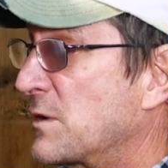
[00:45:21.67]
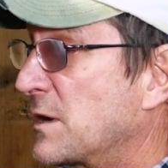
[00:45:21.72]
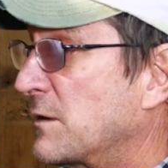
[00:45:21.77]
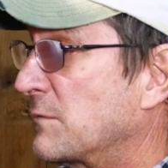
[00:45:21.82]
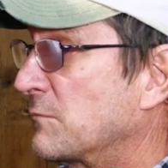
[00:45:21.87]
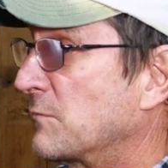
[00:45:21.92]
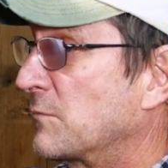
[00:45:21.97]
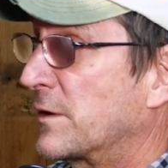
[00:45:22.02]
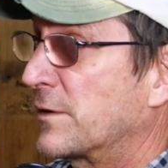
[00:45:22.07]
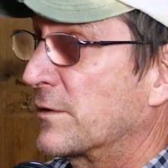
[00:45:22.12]
oh, well,
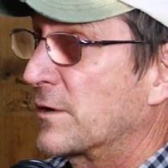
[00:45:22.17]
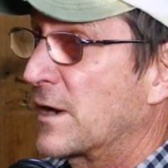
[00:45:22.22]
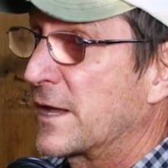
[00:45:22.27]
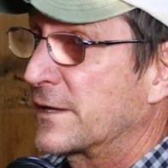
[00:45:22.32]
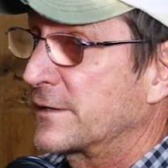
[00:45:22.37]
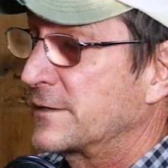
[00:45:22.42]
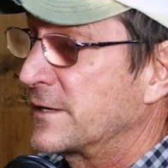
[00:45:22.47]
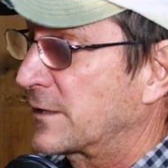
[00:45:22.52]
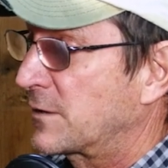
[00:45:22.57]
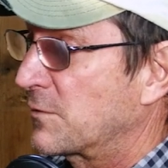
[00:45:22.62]
sure. whether
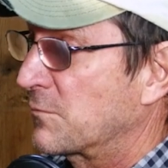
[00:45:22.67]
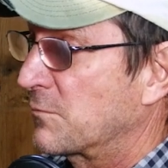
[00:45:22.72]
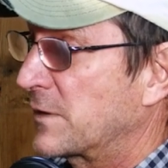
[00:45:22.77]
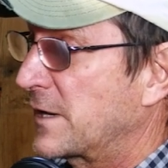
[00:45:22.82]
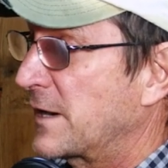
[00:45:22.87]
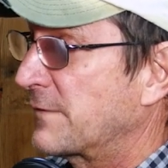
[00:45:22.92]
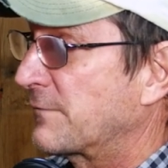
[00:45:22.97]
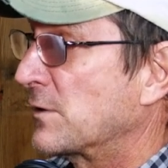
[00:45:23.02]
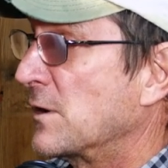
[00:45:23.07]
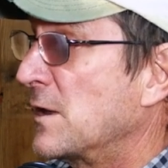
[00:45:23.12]
ethnic or
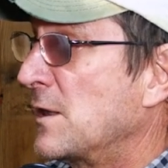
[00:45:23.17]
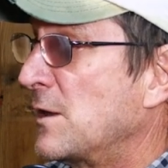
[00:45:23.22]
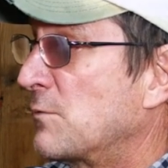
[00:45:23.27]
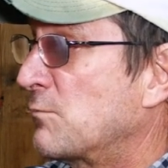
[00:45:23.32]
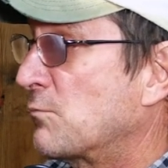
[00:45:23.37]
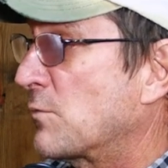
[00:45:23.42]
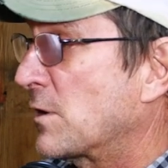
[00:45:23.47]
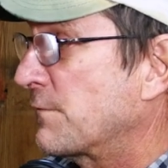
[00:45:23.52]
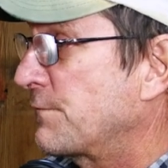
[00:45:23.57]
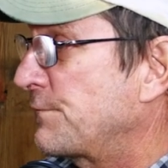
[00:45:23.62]
whatever,
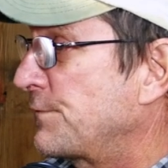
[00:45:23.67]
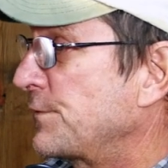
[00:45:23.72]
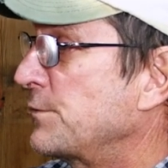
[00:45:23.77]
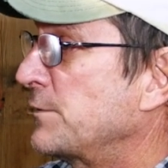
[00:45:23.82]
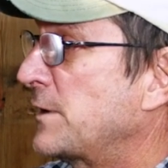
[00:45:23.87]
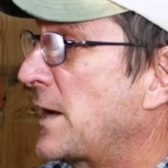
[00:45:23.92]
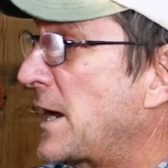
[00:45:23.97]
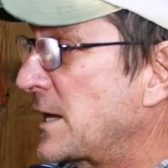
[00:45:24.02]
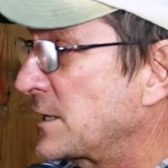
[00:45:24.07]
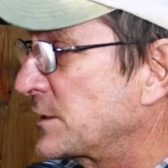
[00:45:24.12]
where
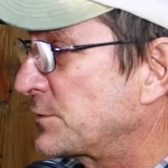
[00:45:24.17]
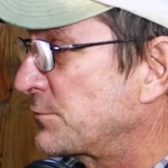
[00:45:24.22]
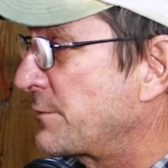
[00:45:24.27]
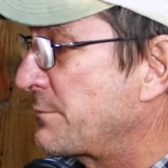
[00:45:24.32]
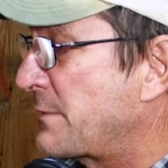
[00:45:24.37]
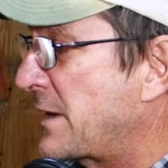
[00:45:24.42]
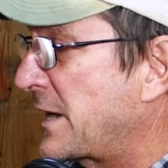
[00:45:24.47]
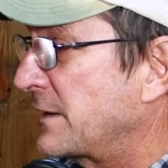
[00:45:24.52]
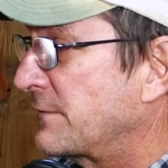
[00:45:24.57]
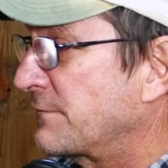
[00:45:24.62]
food has
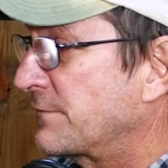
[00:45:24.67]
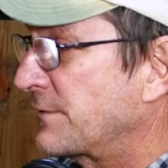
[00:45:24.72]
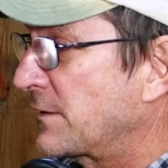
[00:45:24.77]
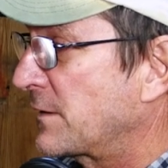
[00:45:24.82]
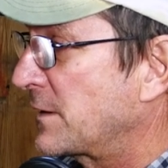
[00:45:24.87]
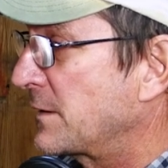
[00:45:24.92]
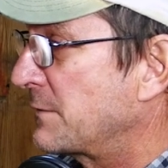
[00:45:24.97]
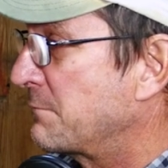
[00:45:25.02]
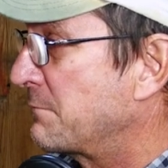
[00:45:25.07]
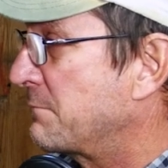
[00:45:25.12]
remained
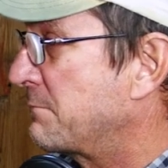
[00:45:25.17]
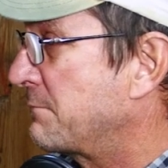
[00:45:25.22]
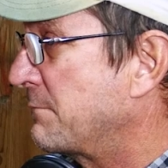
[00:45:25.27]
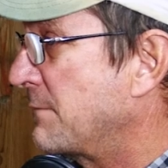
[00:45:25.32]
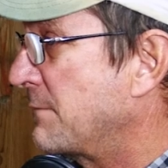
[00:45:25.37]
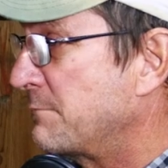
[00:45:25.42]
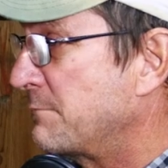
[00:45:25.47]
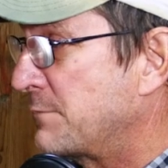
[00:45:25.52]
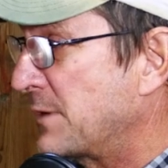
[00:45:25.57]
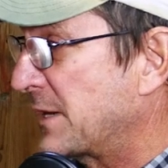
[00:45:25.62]
very
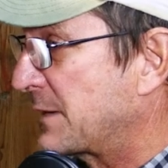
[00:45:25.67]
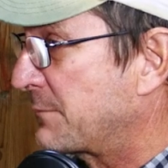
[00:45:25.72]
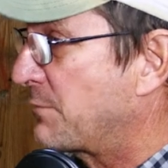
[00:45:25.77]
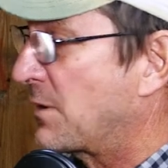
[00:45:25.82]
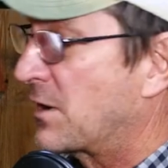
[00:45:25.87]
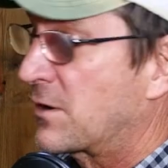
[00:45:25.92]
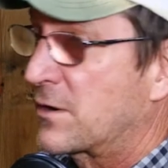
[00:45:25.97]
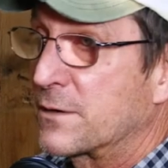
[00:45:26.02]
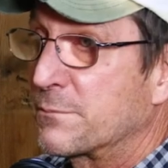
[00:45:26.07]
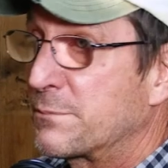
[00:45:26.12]
big
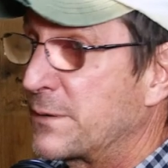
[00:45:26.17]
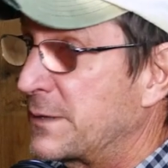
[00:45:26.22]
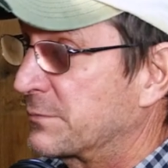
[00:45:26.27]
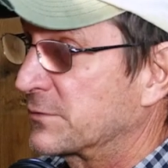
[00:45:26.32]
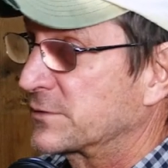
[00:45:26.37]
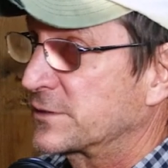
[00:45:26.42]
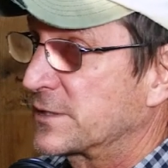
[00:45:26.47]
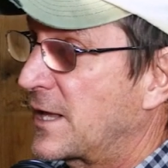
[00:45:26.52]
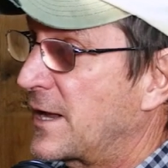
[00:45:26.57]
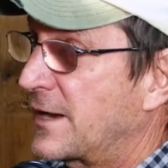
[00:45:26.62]
part of
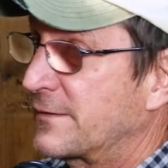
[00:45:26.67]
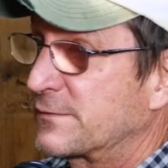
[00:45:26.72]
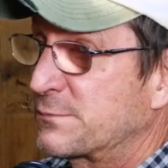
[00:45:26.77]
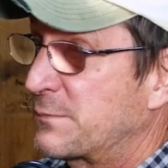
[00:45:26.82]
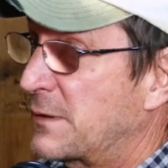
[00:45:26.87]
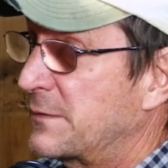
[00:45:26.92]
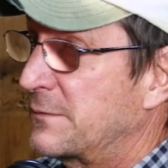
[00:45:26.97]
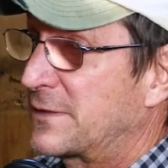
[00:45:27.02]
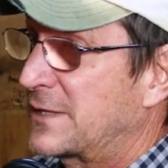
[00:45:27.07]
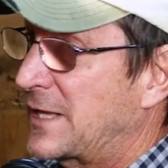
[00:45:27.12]
people's lives,
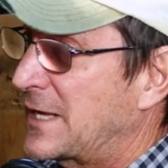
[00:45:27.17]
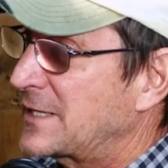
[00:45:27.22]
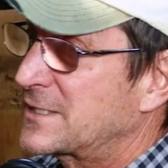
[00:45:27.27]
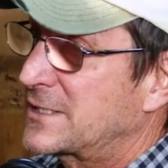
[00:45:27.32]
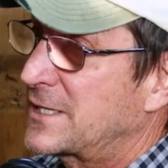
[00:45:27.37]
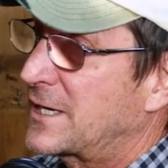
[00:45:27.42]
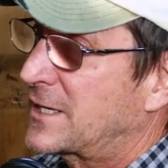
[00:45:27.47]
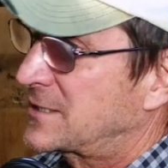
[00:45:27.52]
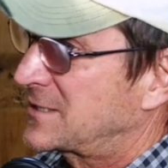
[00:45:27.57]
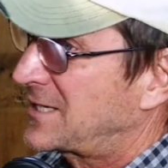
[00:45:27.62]
but
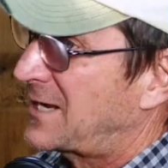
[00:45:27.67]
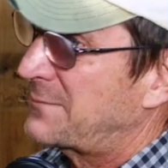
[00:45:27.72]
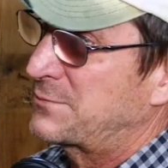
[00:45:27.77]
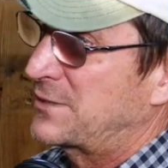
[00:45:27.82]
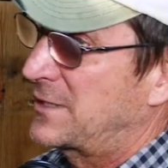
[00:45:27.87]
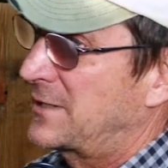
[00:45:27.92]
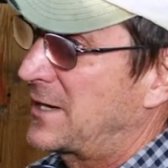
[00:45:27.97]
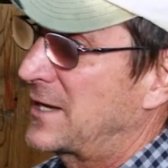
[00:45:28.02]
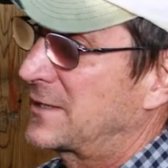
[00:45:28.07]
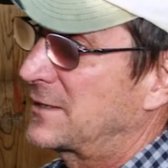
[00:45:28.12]
that's the
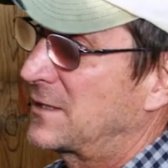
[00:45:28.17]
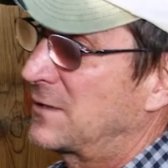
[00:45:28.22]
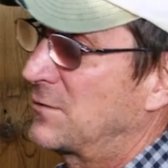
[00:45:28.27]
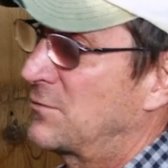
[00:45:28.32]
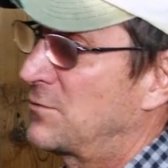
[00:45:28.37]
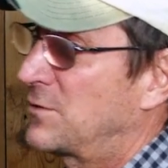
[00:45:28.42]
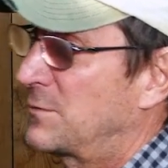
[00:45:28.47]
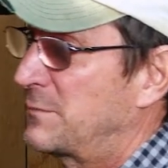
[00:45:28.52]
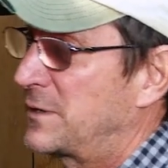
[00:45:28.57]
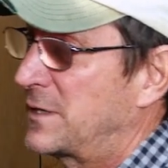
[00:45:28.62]
exception, not the
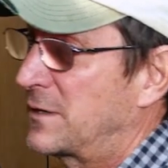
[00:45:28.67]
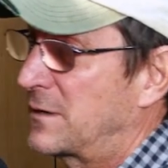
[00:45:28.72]
norm